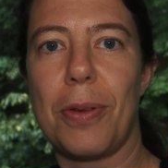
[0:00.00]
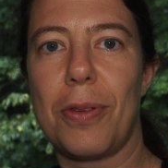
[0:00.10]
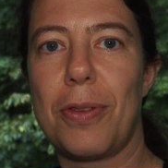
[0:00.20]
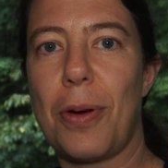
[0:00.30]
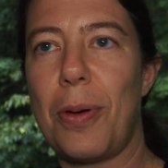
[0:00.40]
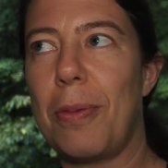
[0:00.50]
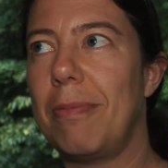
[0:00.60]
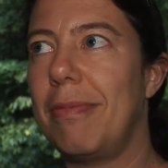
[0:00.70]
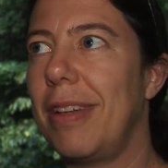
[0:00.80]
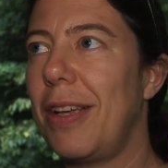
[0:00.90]
So
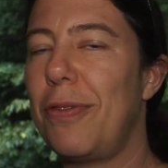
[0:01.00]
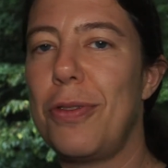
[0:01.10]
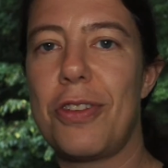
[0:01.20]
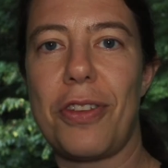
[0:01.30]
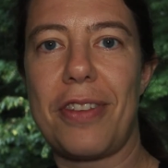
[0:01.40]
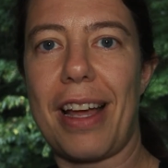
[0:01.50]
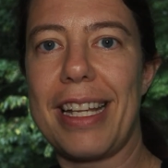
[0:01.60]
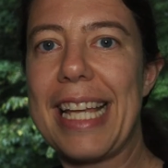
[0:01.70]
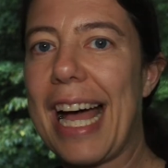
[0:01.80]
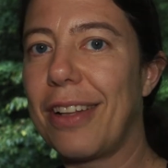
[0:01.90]
if you're just
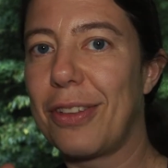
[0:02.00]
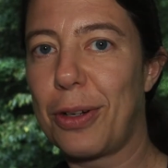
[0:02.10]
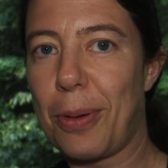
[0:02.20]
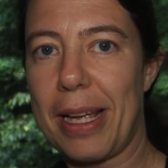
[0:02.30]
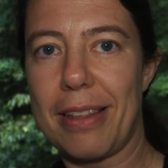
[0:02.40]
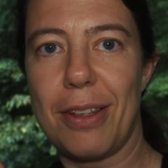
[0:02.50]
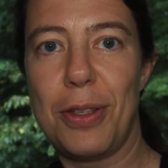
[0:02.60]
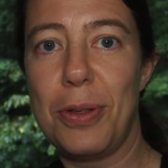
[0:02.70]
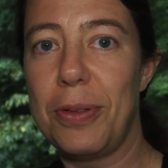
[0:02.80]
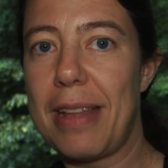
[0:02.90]
starting out, great,
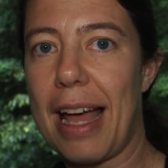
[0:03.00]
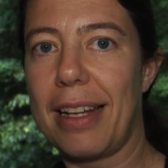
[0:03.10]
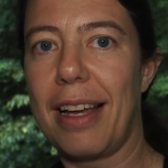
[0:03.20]
use that.